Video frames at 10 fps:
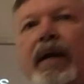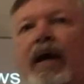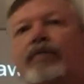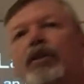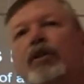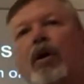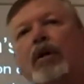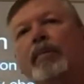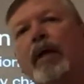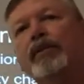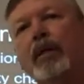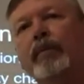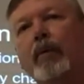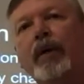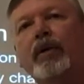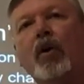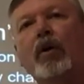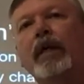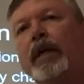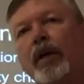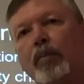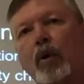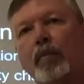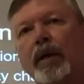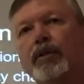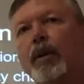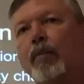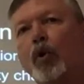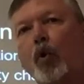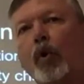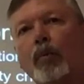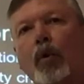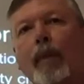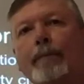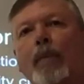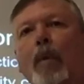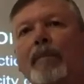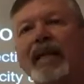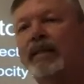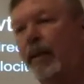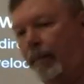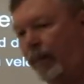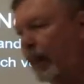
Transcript: have to talk about something we call linear momentum, normal momentum.